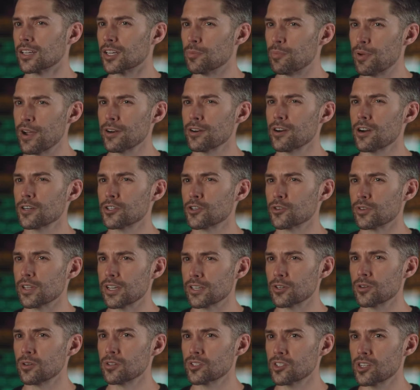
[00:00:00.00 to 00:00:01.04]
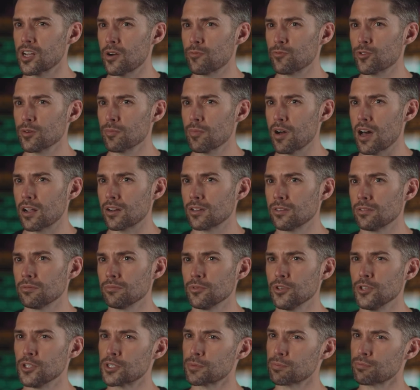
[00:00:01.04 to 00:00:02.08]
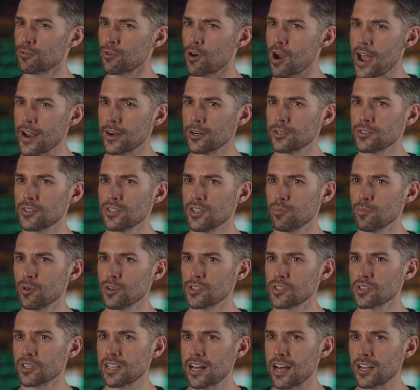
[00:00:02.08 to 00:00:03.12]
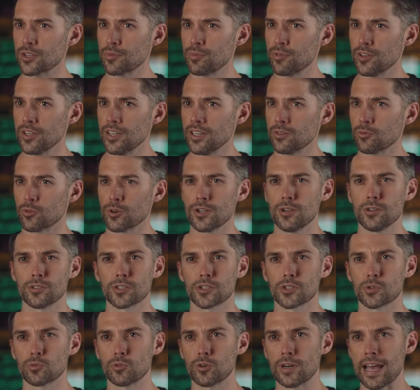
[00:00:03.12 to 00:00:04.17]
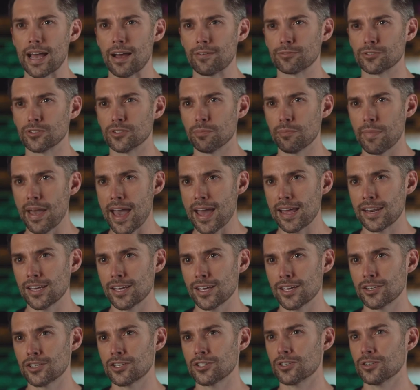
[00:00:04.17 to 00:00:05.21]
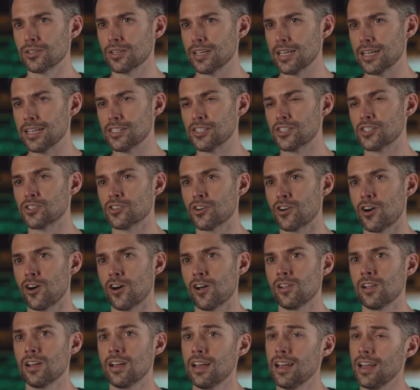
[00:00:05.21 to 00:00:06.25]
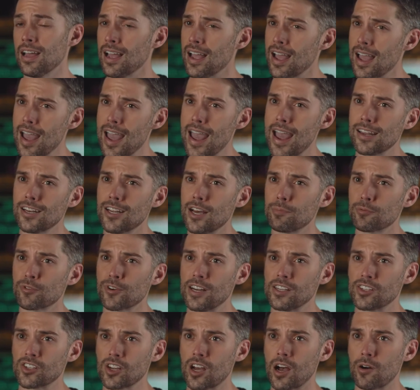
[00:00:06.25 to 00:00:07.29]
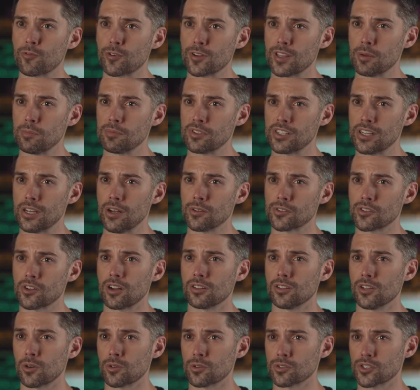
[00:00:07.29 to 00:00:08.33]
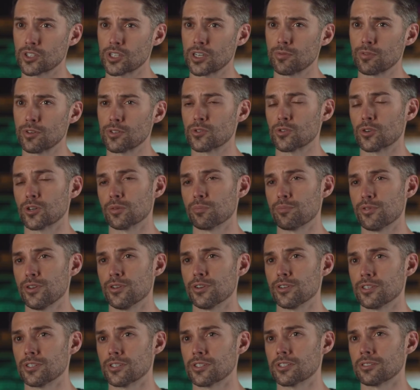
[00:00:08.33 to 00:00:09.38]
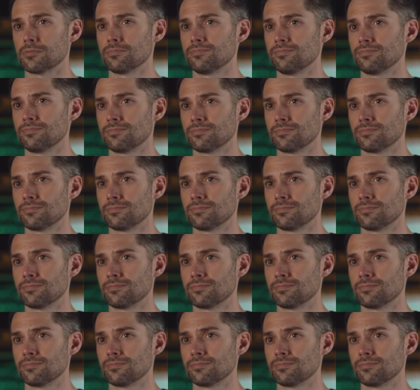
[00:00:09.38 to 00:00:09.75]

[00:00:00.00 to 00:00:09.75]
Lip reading: Compared to our traditional software model used prior to the emergence of cloud computing, where users would have to manage, install, and upgrade software themselves on local servers or computers.